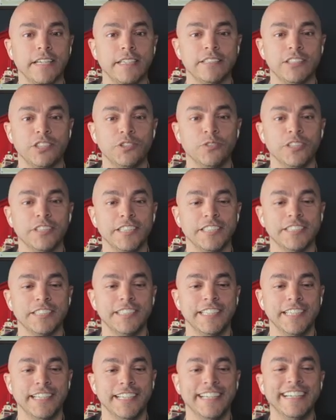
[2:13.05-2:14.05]
guests who are
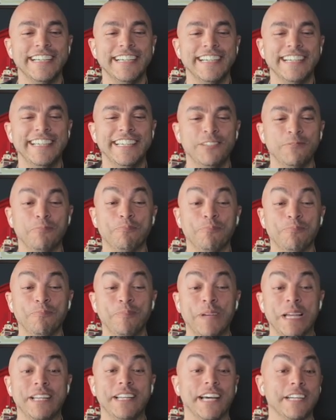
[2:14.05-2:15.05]
listening, you
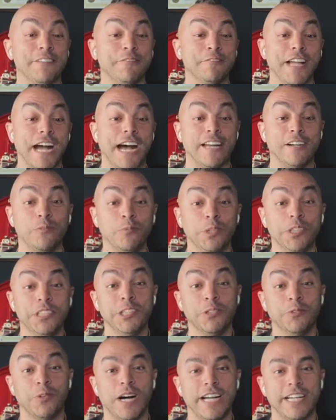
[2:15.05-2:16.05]
may not have gotten one
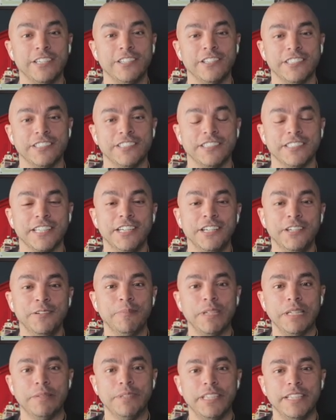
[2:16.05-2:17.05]
in a while, because
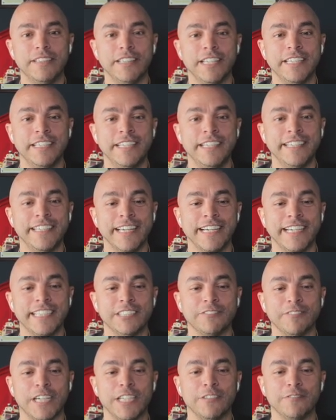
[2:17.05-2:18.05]
maybe Lenny and
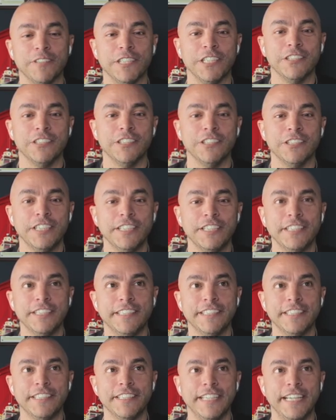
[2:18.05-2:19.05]
I's firefighter
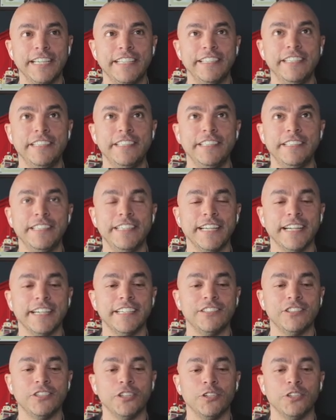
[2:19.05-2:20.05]
ADD
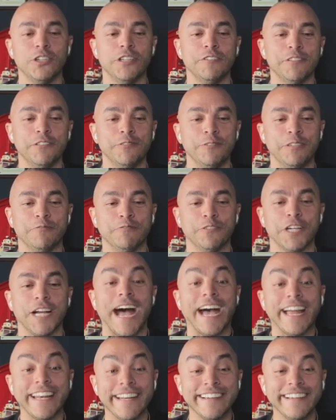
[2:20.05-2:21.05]
kind of took off and we
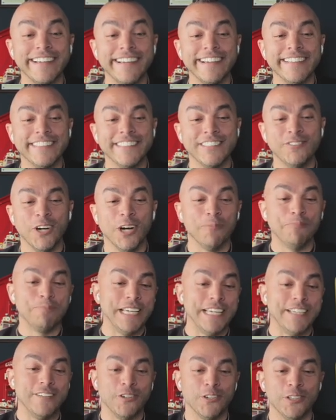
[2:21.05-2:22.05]
forgot to
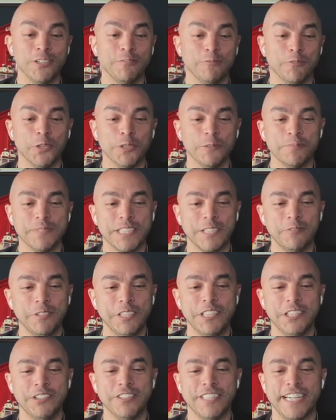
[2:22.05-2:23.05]
update all the forums that
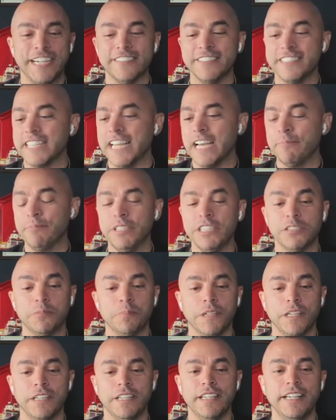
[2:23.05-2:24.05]
we do and how this happens.
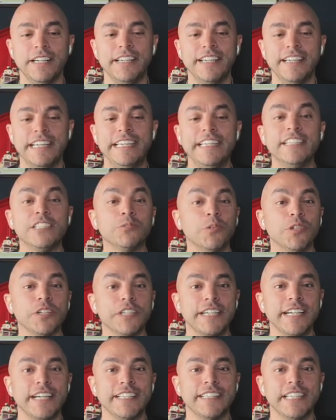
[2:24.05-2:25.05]
But he is
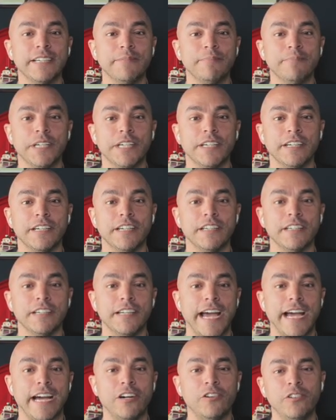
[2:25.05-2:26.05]
working on them
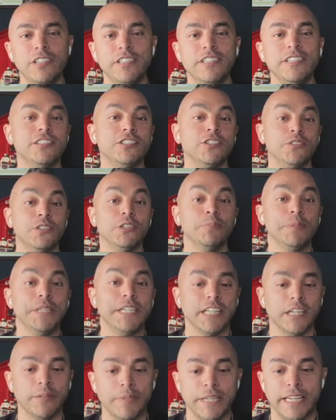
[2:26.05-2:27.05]
now, so they'll
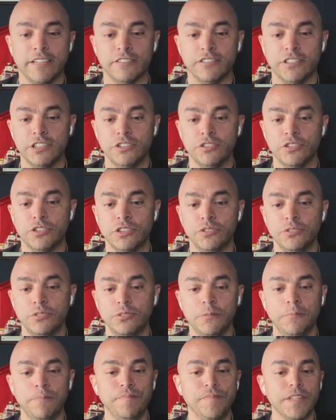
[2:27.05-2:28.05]
be coming out to you
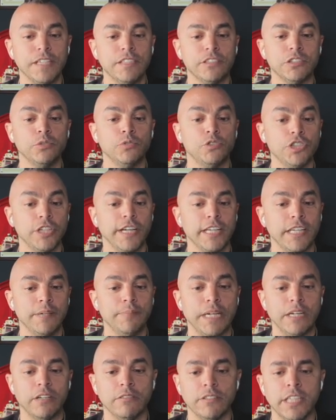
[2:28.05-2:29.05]
soon. So check
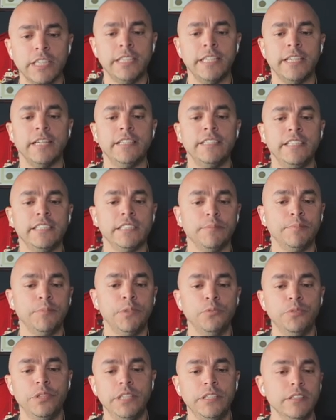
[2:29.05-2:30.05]
him out. Lenny, I need some
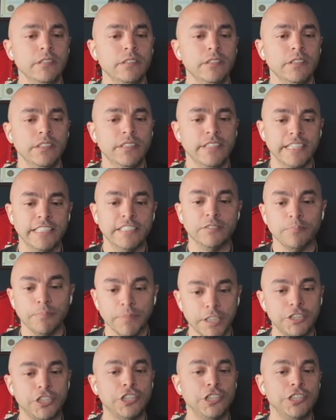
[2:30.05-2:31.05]
new gear. As
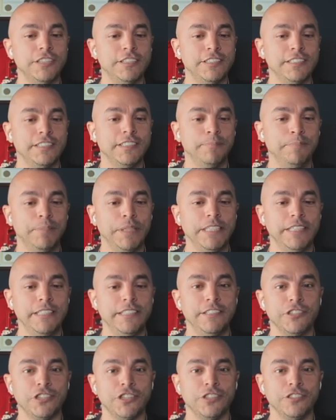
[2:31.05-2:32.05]
much as the
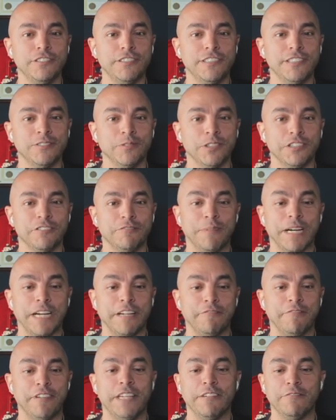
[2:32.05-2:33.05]
Biggie shirt is one of
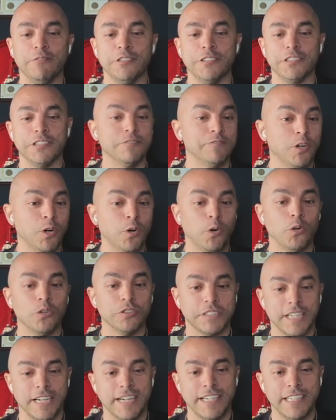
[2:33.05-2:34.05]
my favorites of
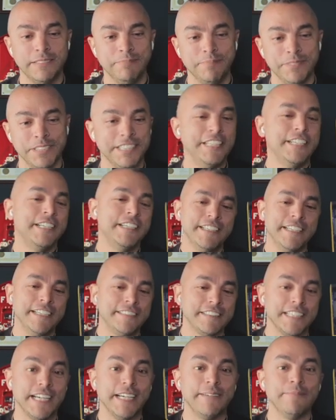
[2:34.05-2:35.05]
all times,
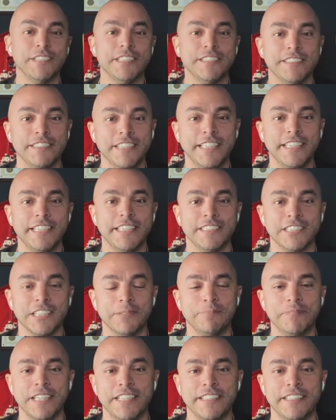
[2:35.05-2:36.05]
it's time to get us
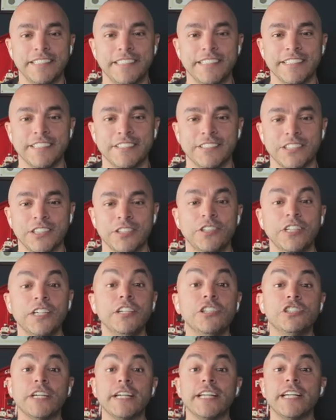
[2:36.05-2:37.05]
updated here. So
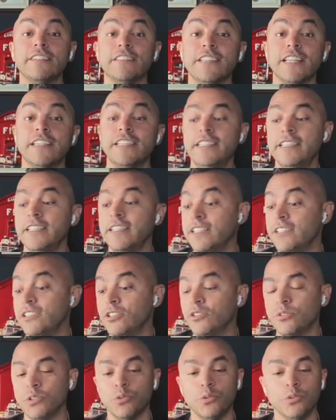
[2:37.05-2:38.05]
check out Lenny,
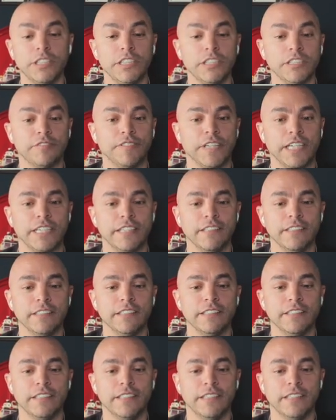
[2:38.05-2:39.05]
Notorious
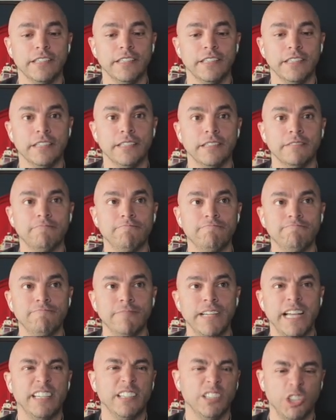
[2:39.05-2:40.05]
Fire,
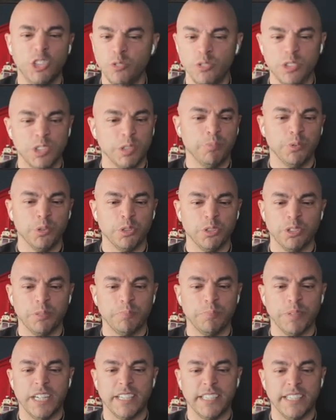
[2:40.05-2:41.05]
and a huge supporter of
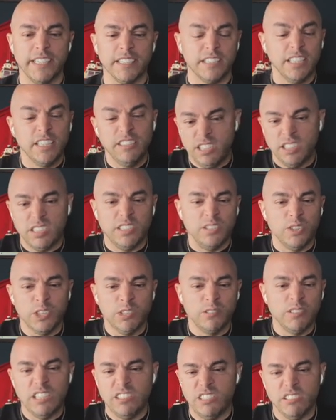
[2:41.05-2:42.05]
the podcast, and just an
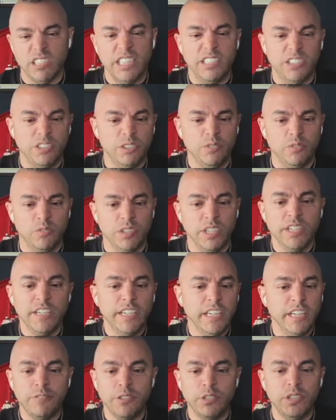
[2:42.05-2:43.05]
all-around great dude.
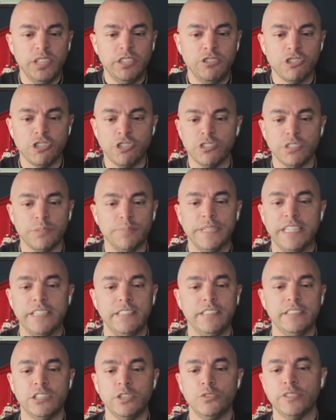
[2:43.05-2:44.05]
If you need shirts
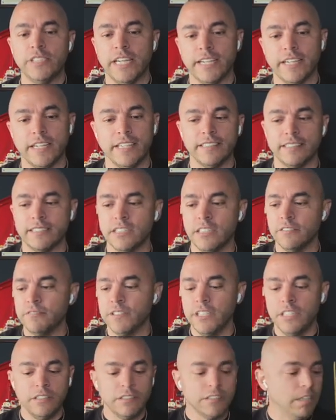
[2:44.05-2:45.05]
made, he's doing that kind of stuff.
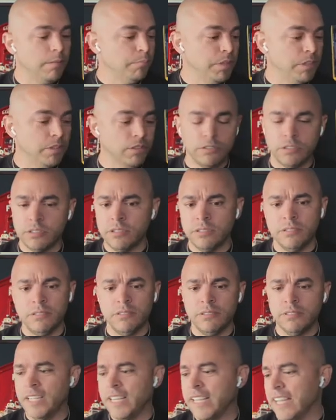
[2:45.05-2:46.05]
Tumblers,
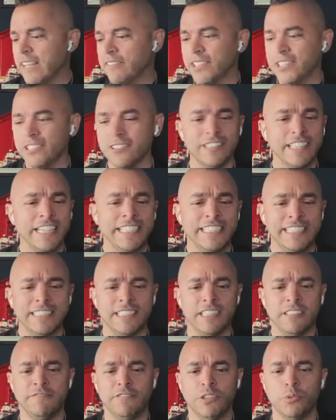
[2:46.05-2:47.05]
I have other Lenny
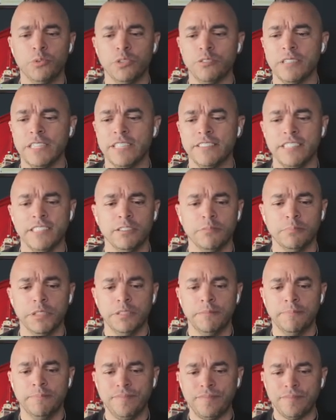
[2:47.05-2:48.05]
stuff floating around here, but